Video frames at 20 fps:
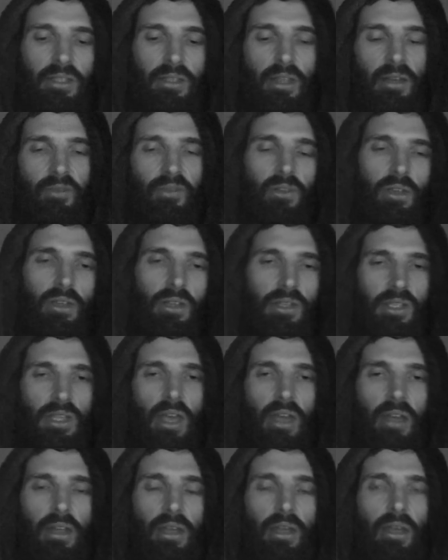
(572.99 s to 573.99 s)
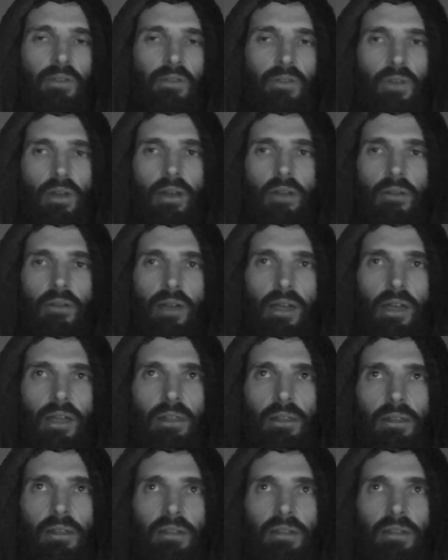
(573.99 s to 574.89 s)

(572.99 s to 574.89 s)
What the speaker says: and therefore you just get a negative credit rating